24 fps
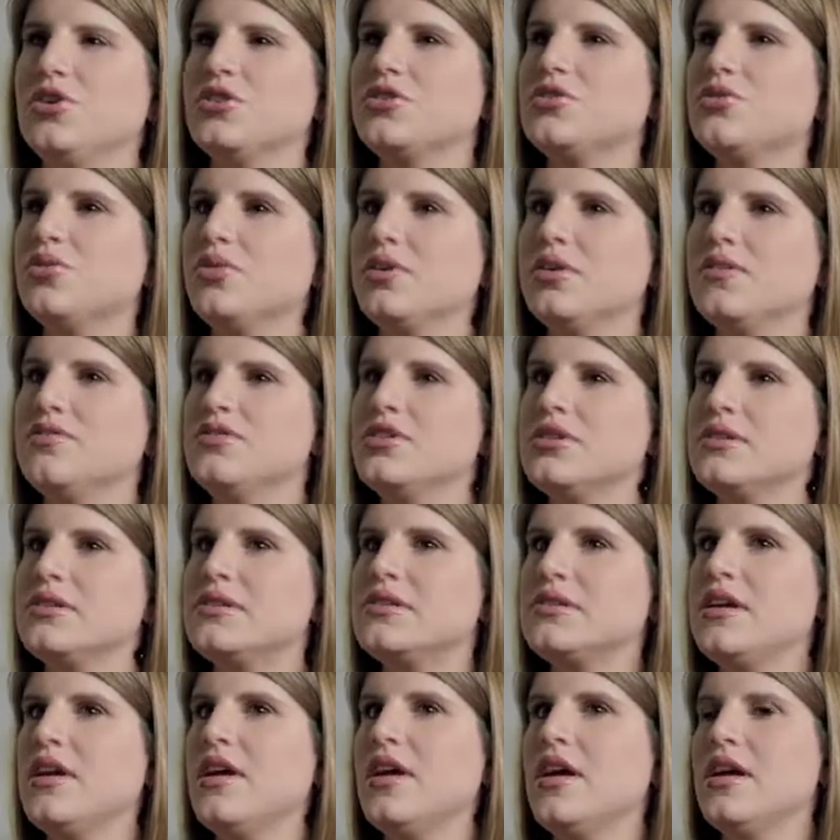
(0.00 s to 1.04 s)
sort of just
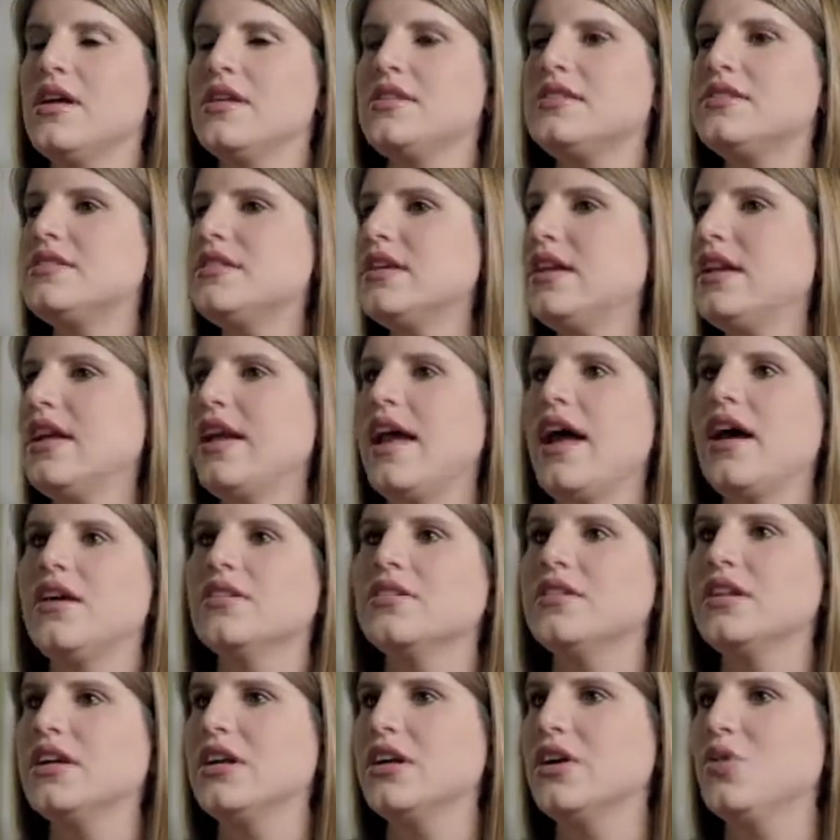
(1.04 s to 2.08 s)
sitting
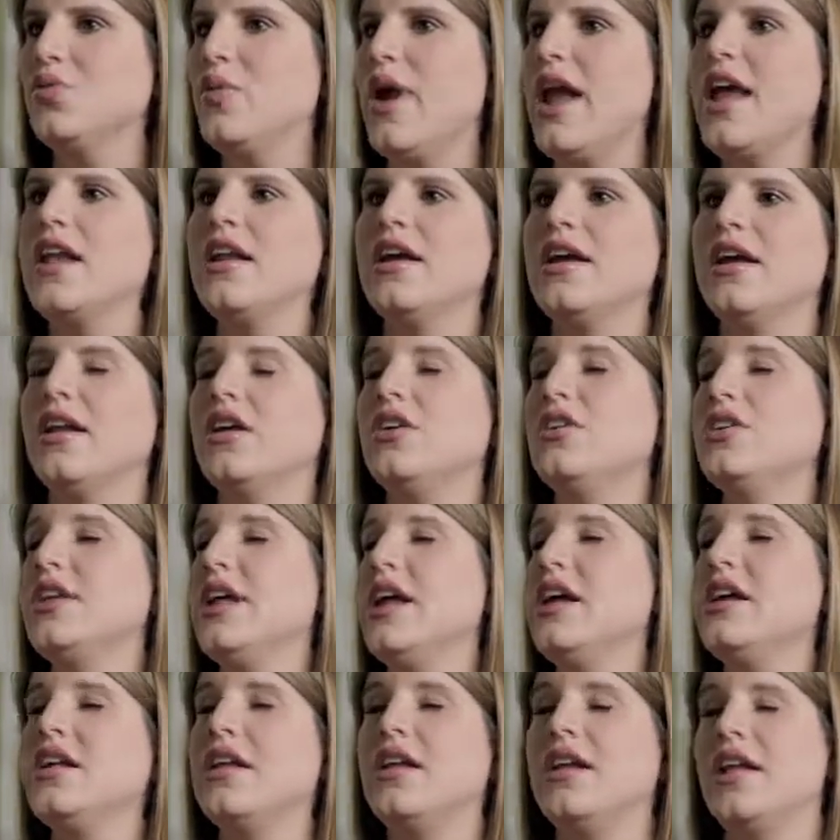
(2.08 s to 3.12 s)
out there waiting and it could
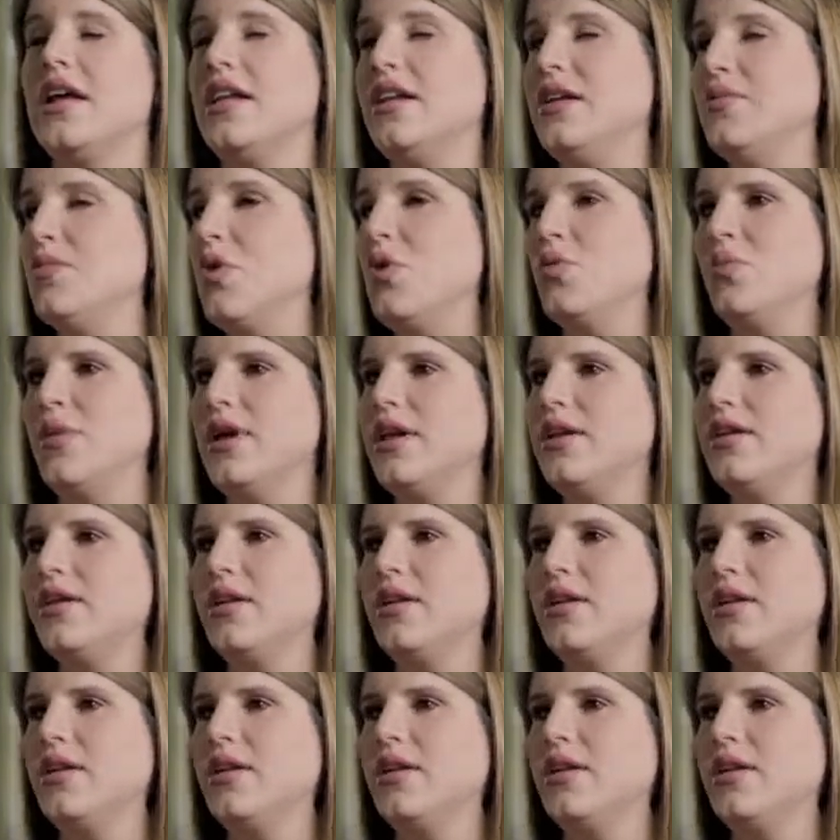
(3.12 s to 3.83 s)
hit at any moment.